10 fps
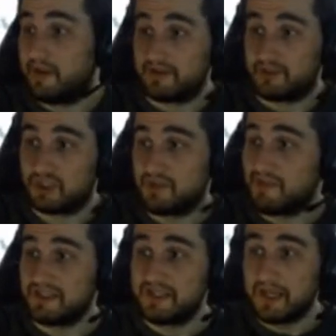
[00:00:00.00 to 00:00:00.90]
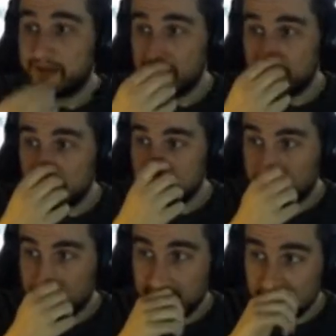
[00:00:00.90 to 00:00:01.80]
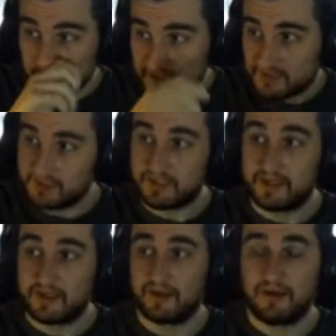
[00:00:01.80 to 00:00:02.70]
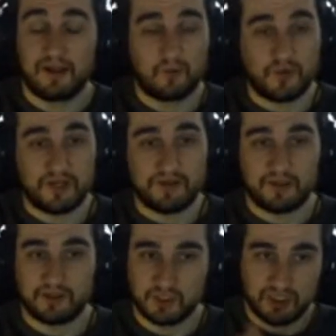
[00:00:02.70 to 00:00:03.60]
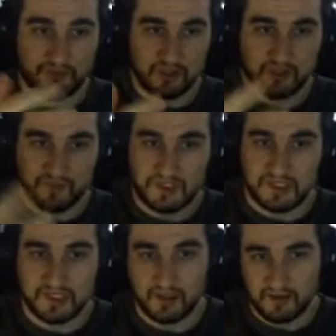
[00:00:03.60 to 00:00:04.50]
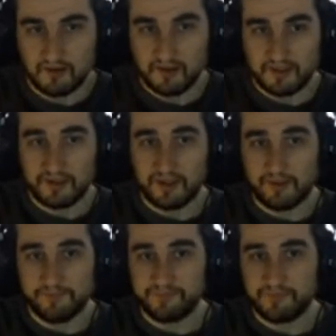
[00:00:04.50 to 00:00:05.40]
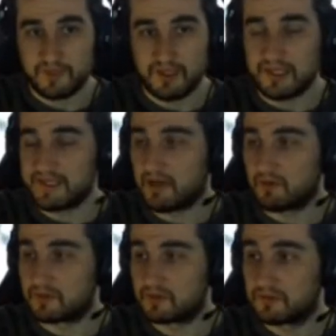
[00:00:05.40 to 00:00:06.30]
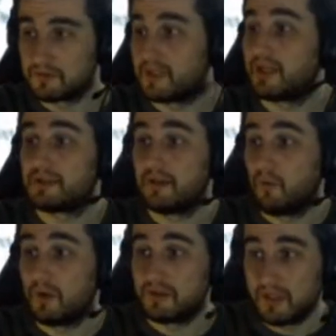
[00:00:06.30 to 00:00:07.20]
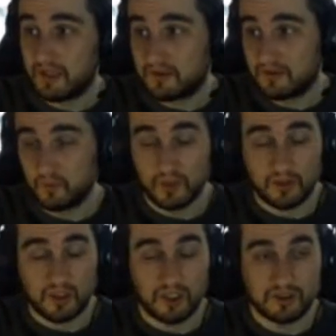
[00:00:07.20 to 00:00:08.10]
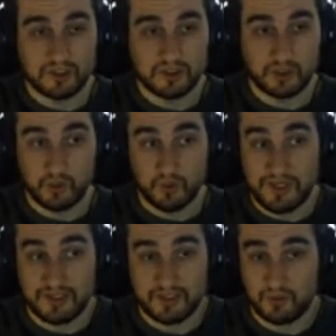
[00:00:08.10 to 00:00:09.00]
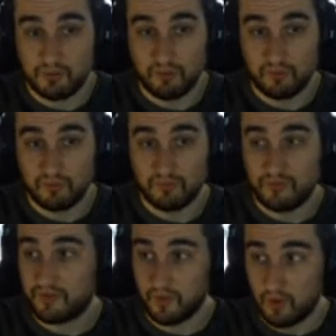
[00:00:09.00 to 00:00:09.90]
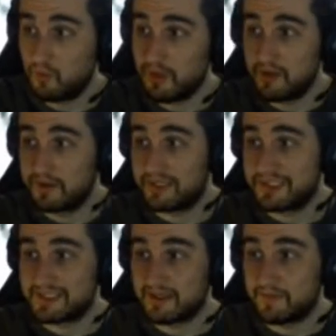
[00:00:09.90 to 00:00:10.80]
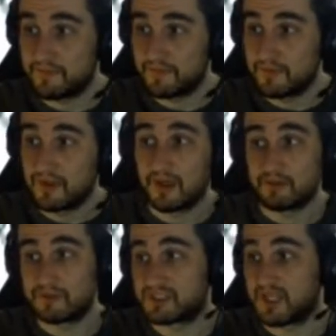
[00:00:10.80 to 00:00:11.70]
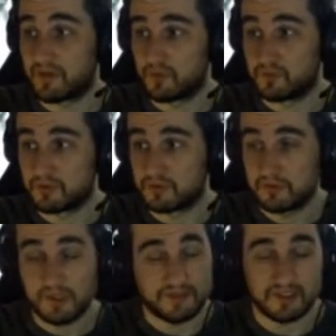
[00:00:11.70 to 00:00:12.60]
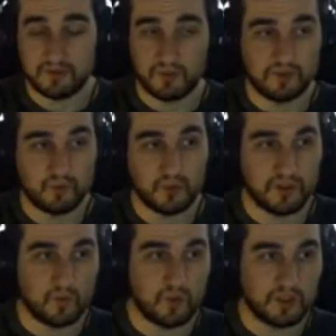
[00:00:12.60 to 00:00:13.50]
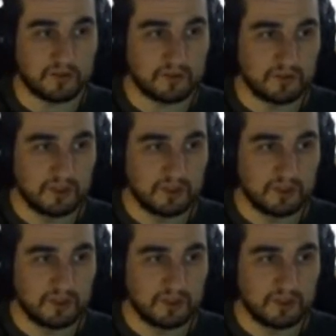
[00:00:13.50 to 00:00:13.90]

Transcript: Just imagine adding a bunch of enemies already, just a bunch of detail layout. What that will cost you is to throw away all that stuff and start over, and that's what we don't want.